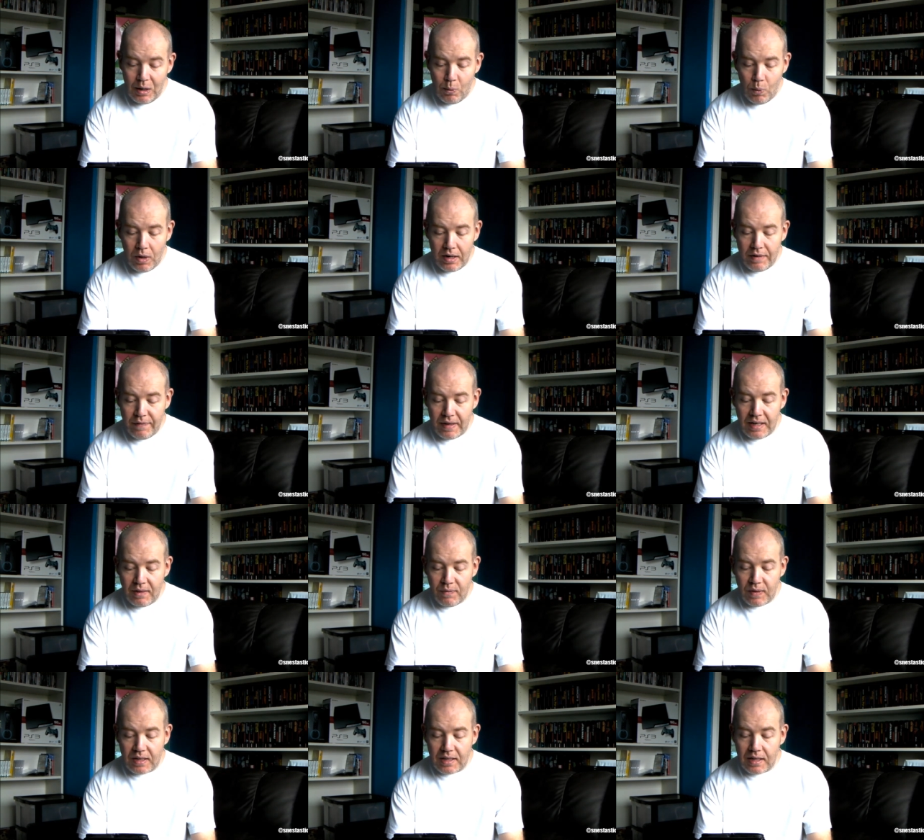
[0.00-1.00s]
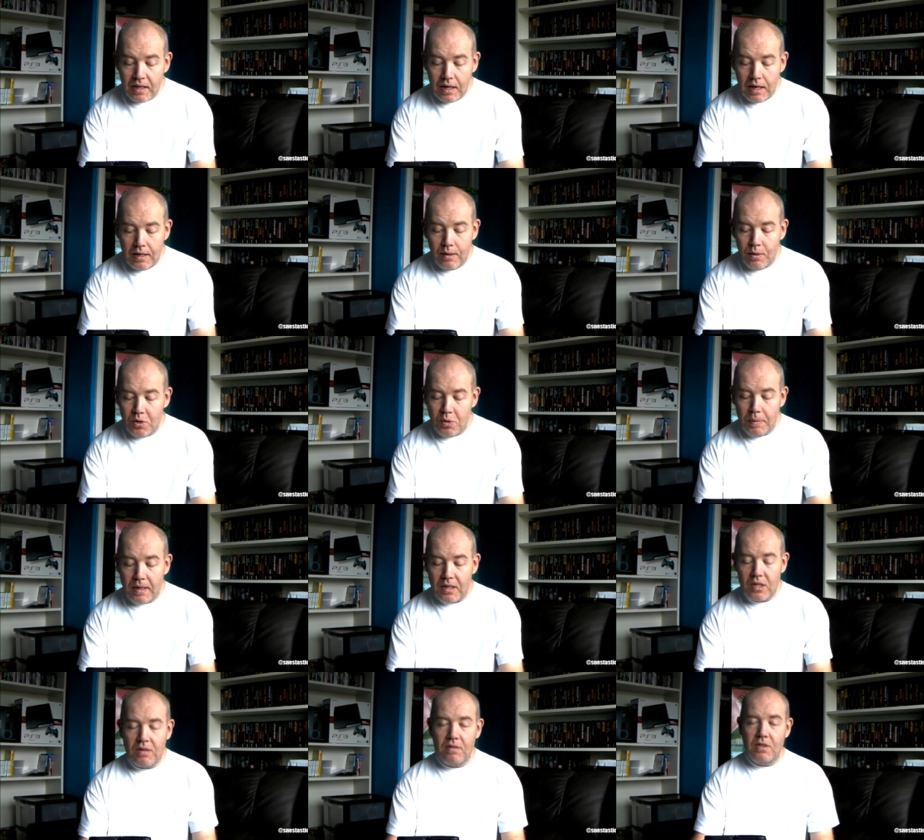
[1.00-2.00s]
What, if anything, annoys you
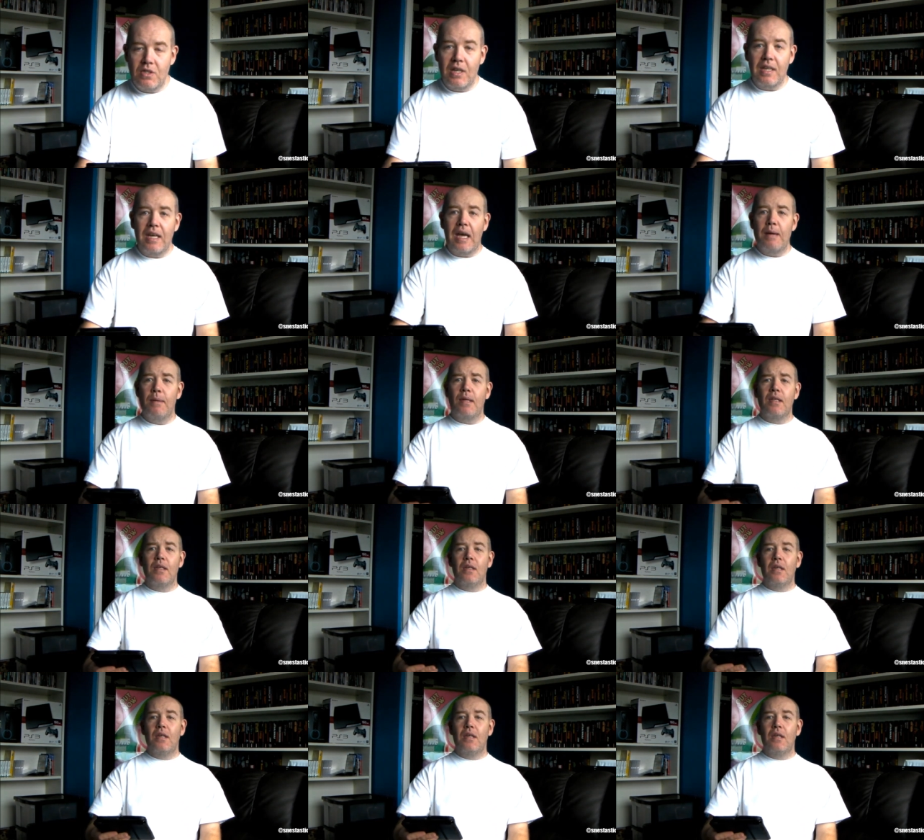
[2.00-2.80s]
about current gen gaming?